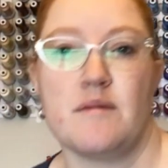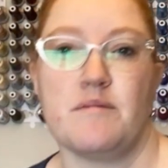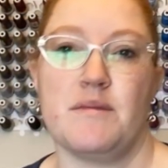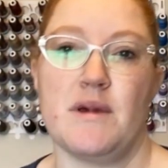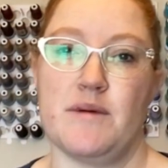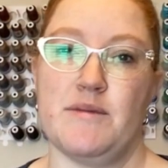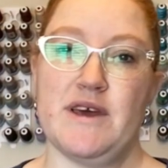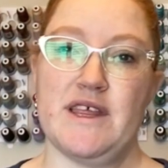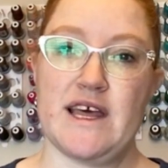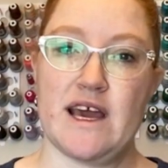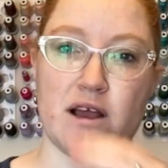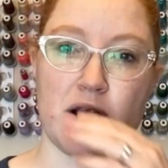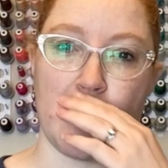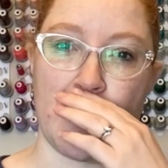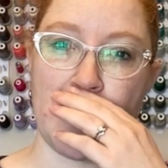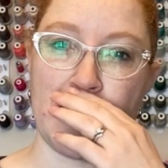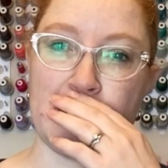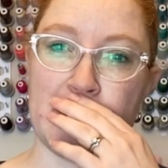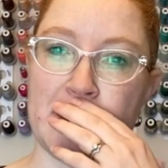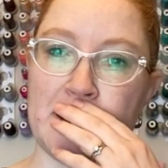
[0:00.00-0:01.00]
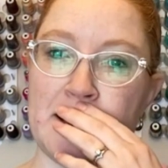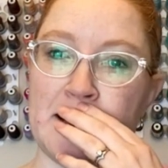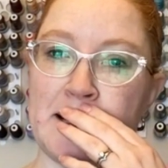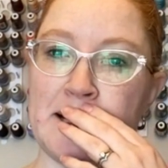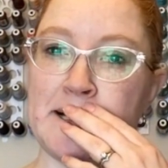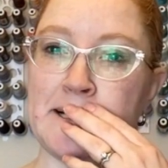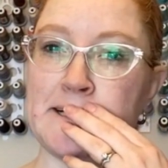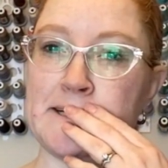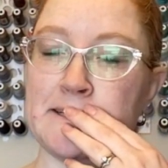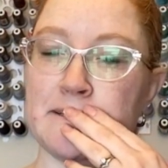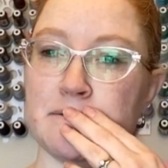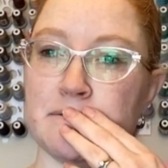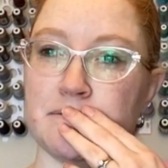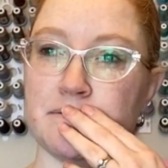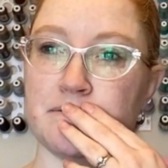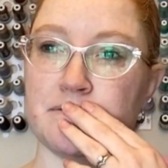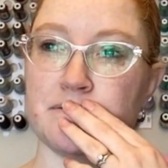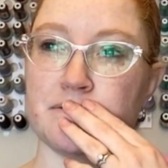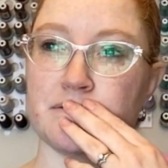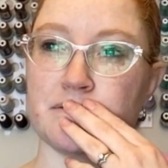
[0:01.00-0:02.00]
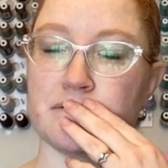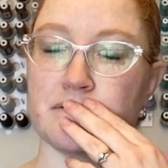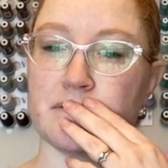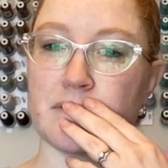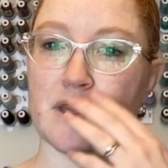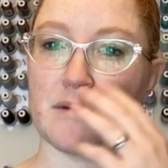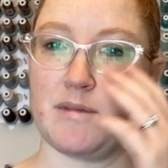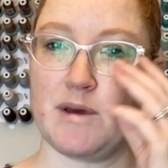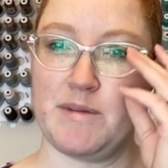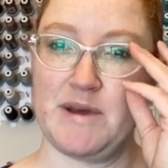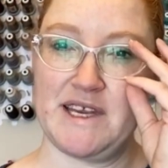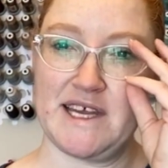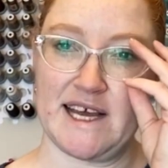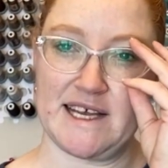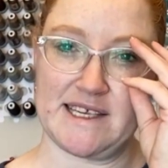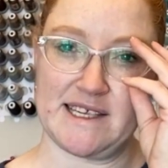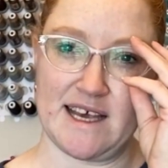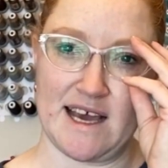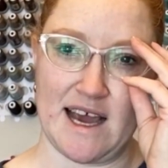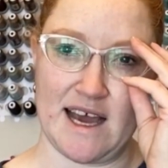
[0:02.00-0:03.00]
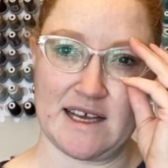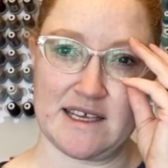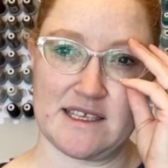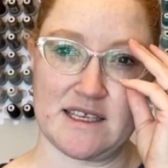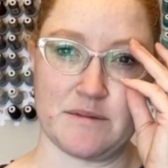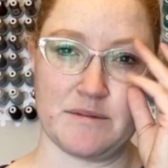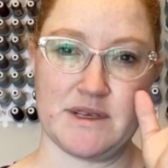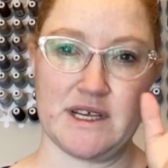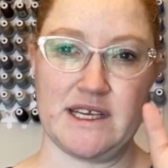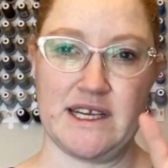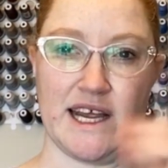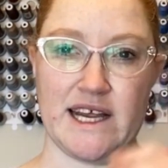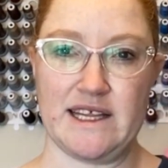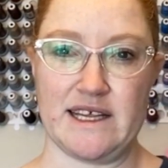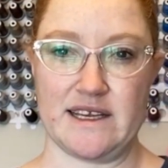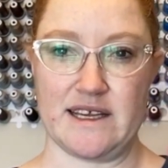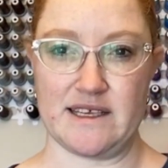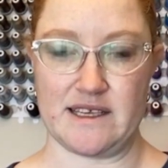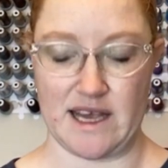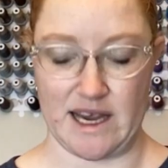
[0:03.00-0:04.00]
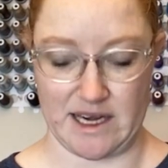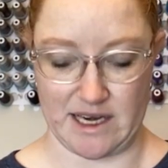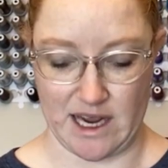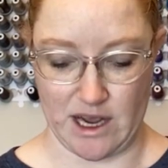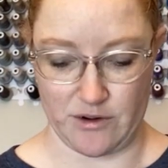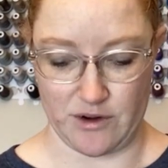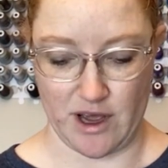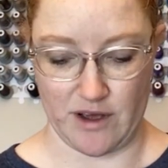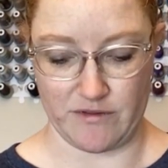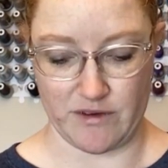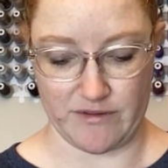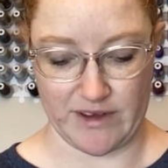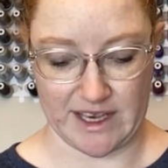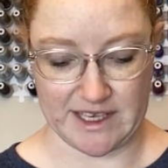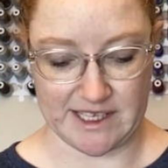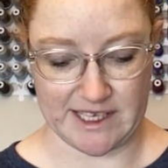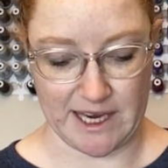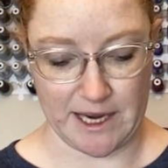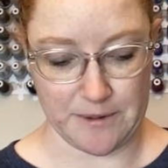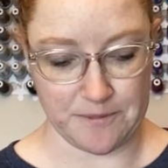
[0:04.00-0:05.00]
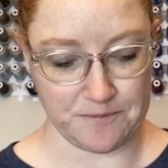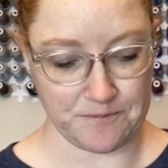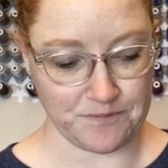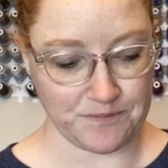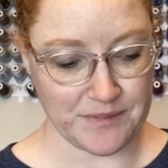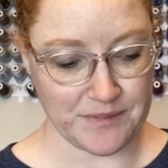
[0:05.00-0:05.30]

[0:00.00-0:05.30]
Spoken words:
maybe they got, maybe Tesla asked them to take the design down off of Etsy.